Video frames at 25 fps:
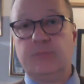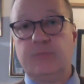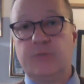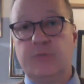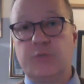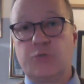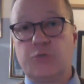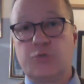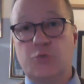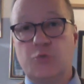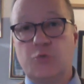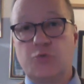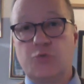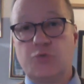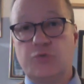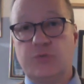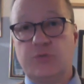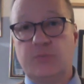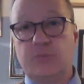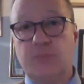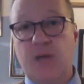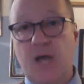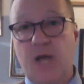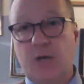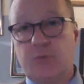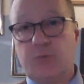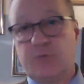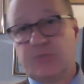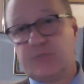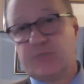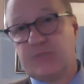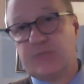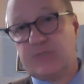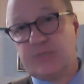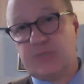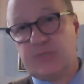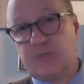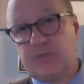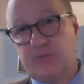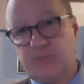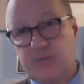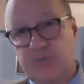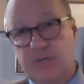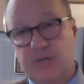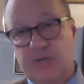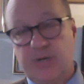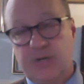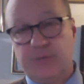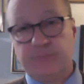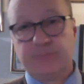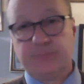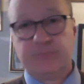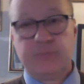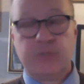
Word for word: the social democracies that are there.